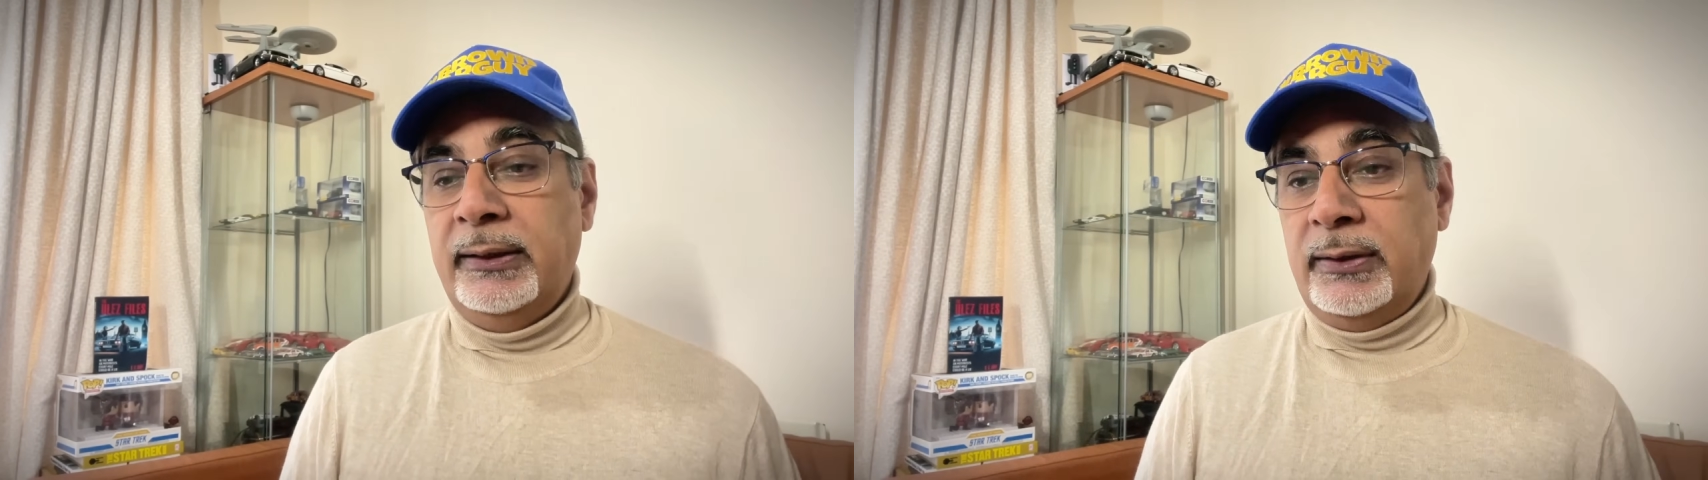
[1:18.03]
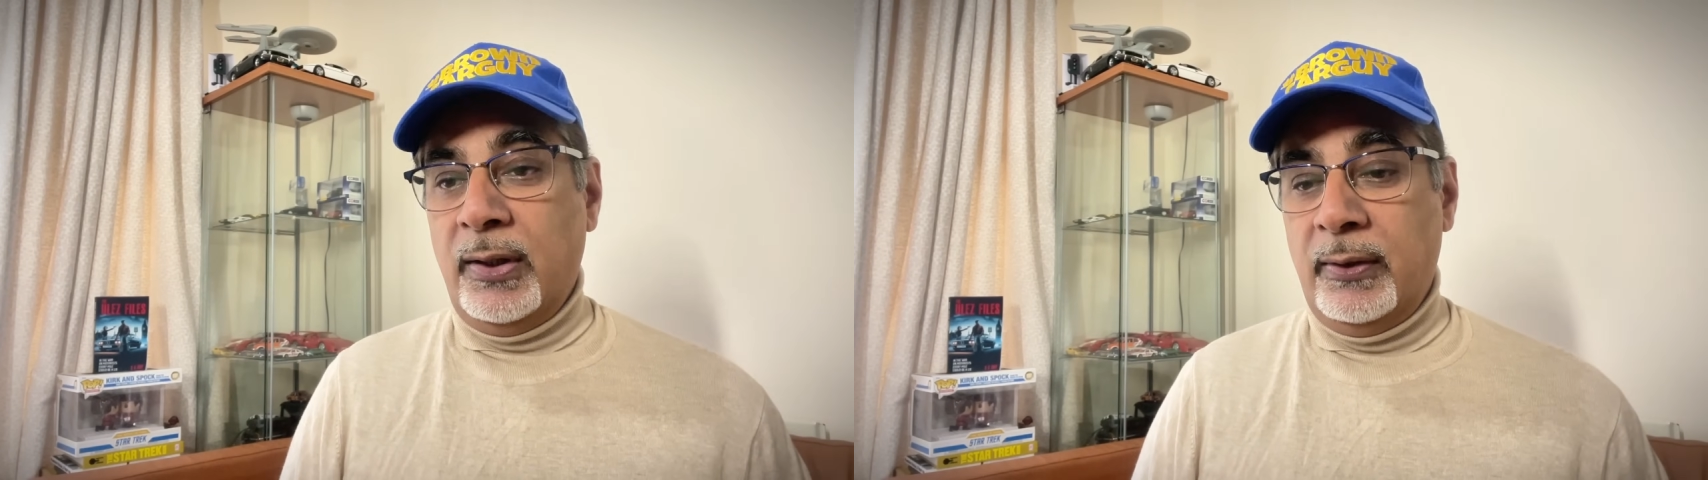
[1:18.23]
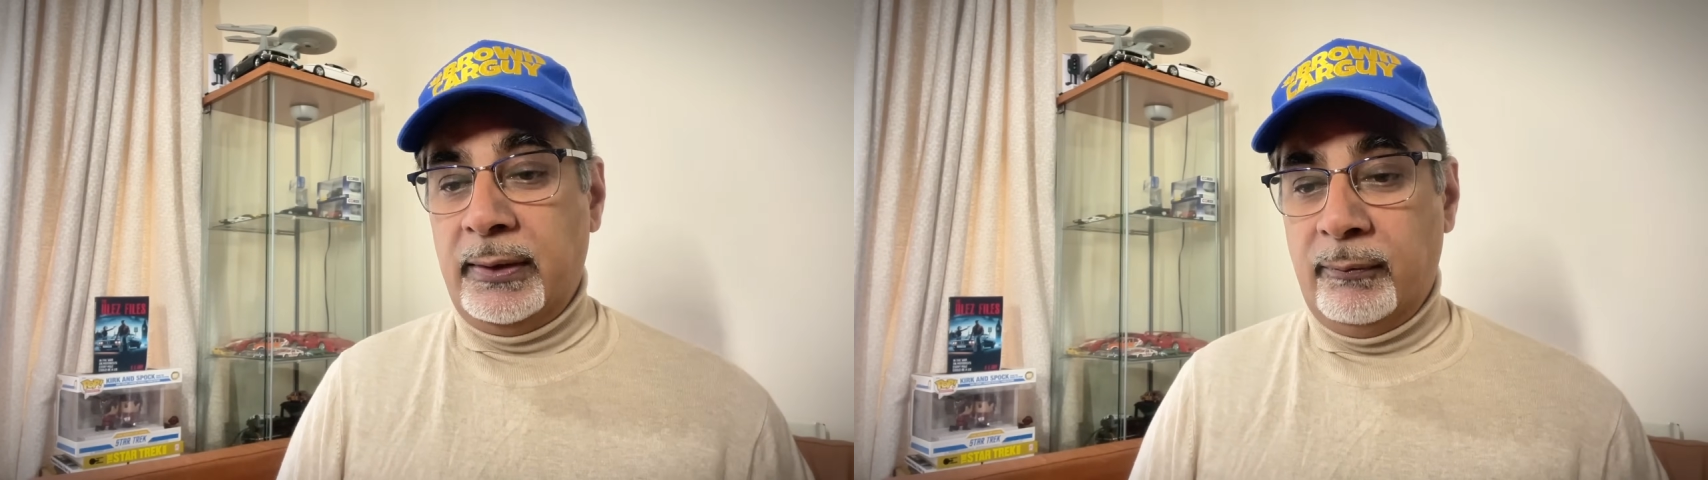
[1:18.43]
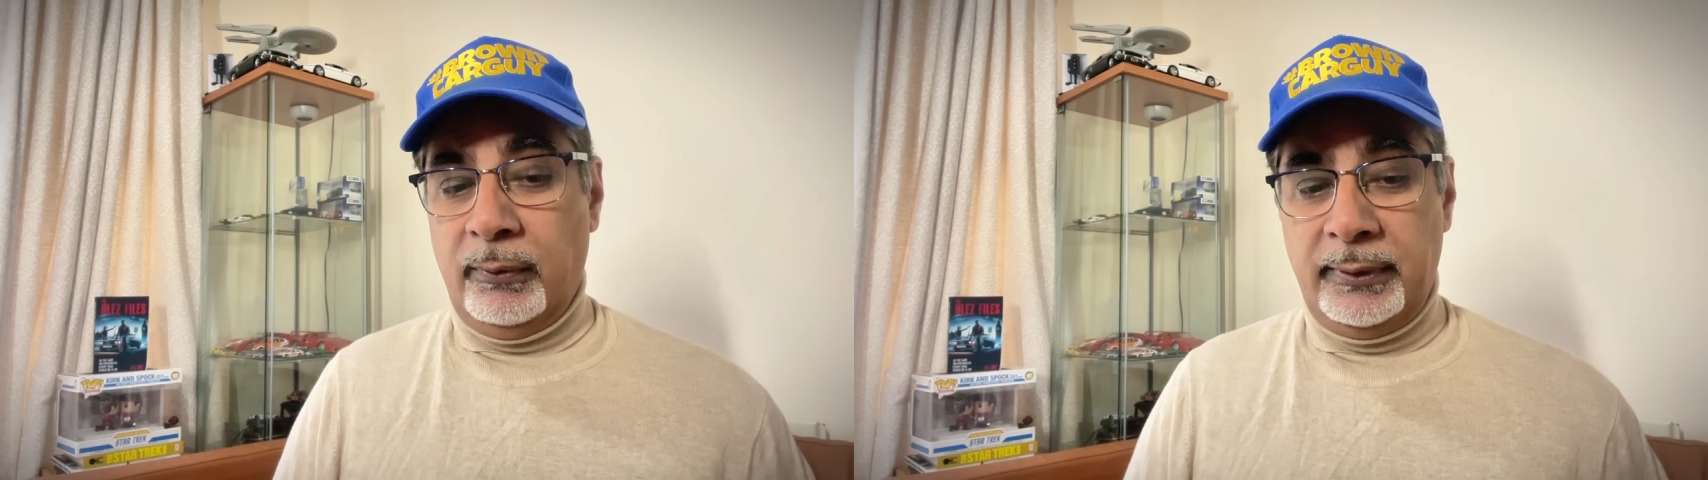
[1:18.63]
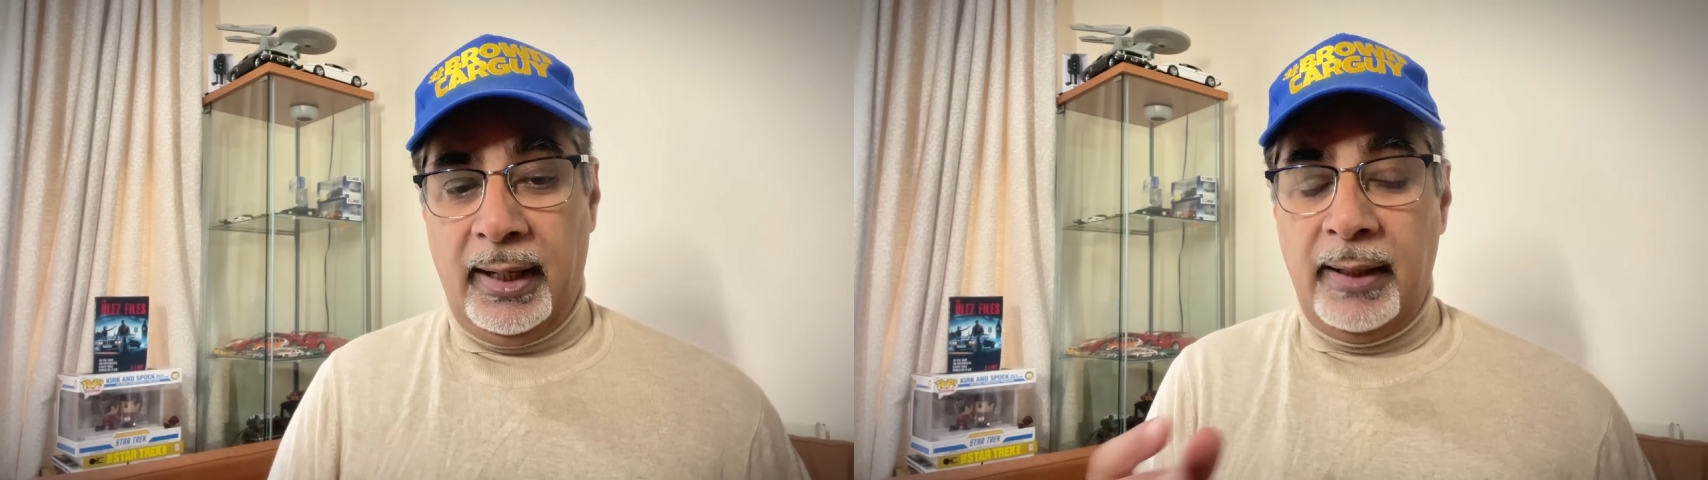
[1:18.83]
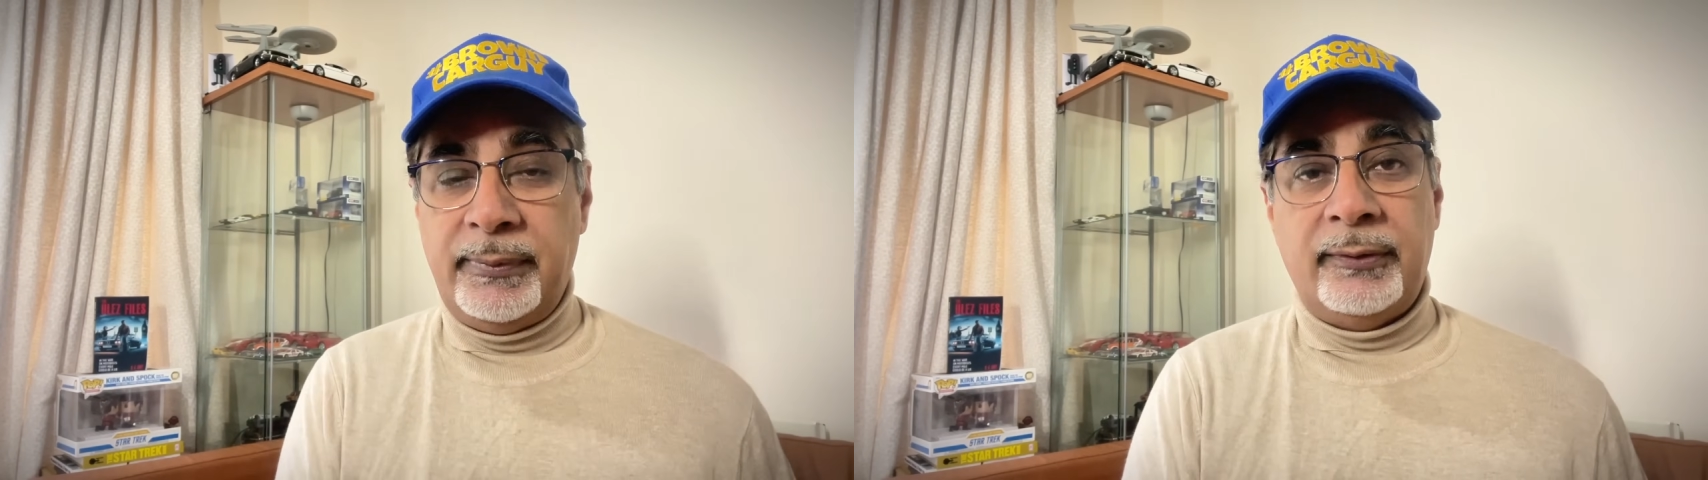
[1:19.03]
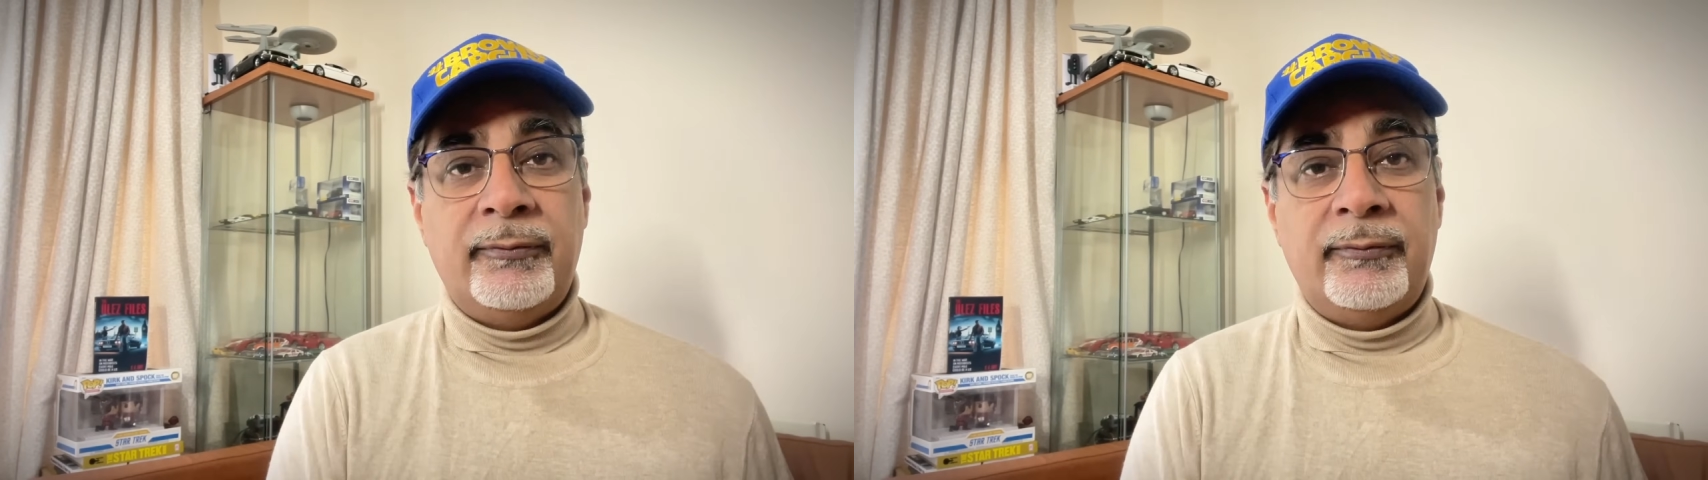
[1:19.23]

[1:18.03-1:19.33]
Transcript: You know, the hybrids